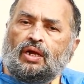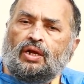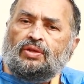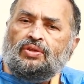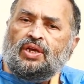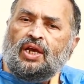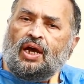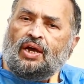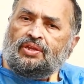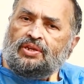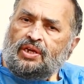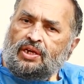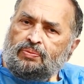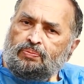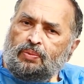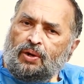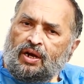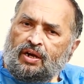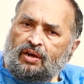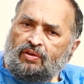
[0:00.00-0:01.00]
The other
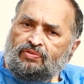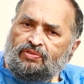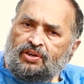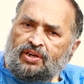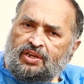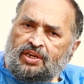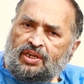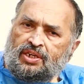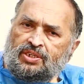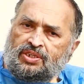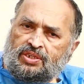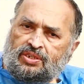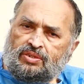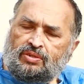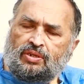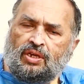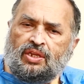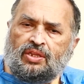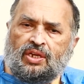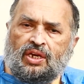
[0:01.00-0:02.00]
part of it is
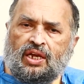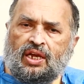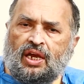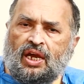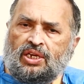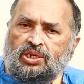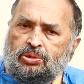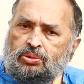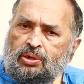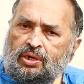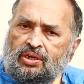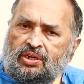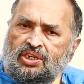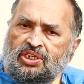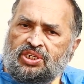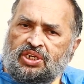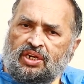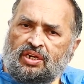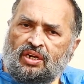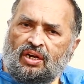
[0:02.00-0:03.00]
in the
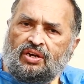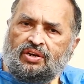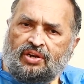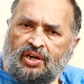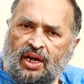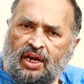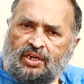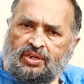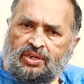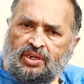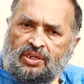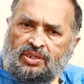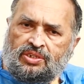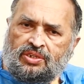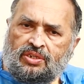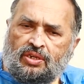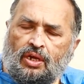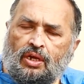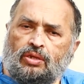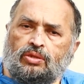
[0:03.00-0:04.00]
gastrointestinal tract
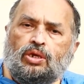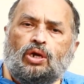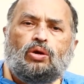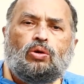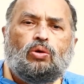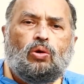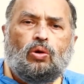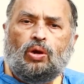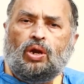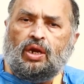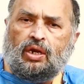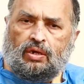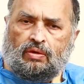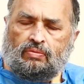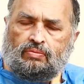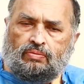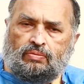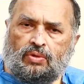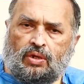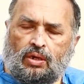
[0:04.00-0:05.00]
is the colon.
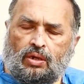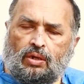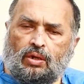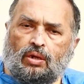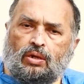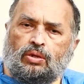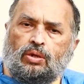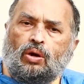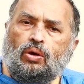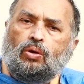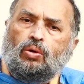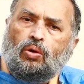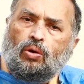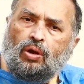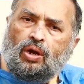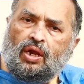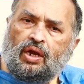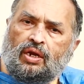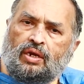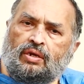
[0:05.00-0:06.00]
The
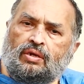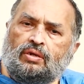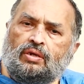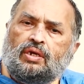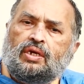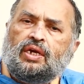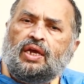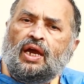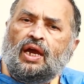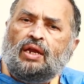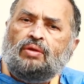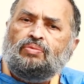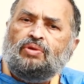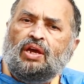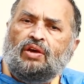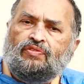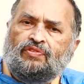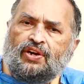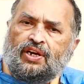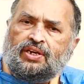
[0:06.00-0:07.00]
colon can be
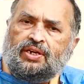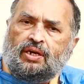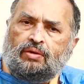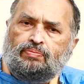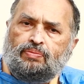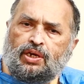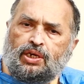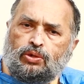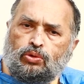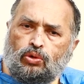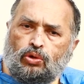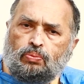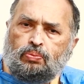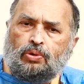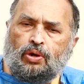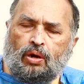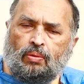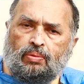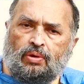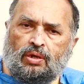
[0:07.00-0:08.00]
affected by two
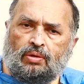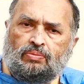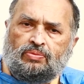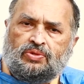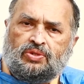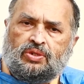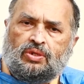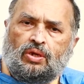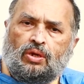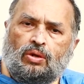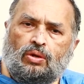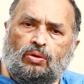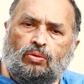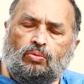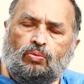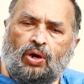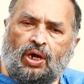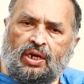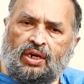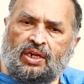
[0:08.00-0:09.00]
problems.
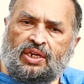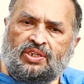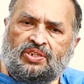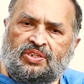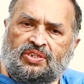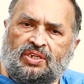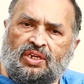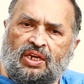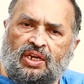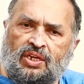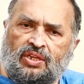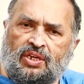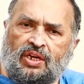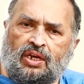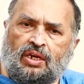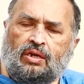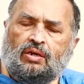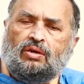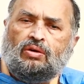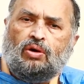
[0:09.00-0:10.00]
One is
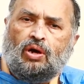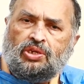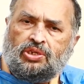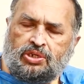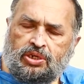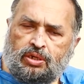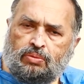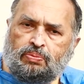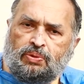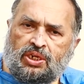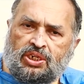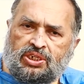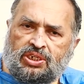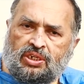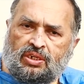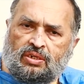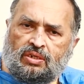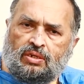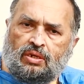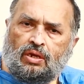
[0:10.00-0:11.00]
either
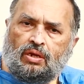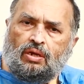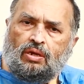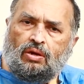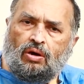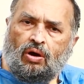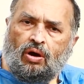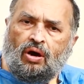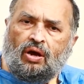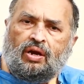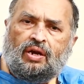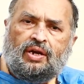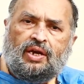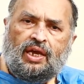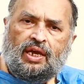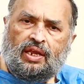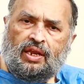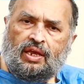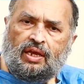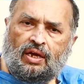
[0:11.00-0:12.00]
constipation or
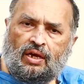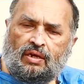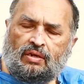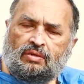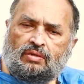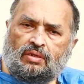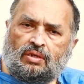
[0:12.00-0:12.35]
diarrhea.